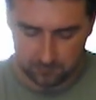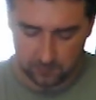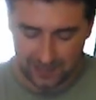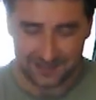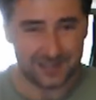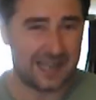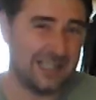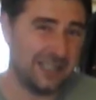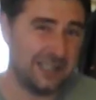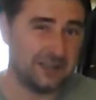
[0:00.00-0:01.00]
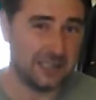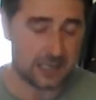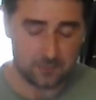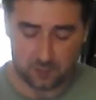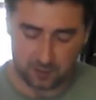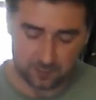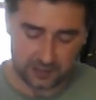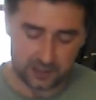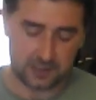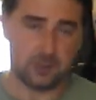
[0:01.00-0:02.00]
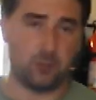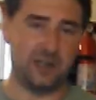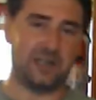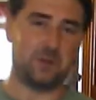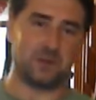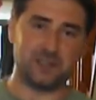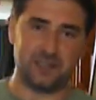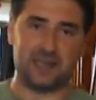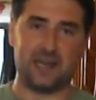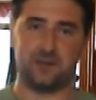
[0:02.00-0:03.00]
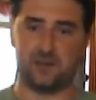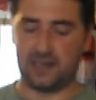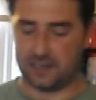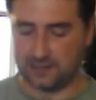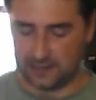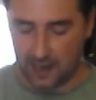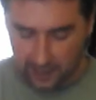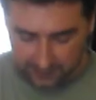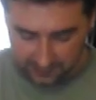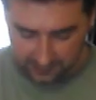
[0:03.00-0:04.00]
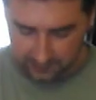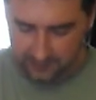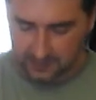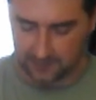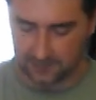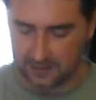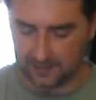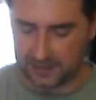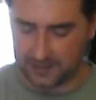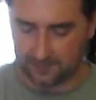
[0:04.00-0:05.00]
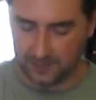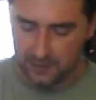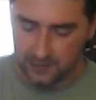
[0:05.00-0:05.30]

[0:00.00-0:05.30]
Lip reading: well, it's actually only semi-warm because the boiling water counteracted the ice, so it's kind of evened out.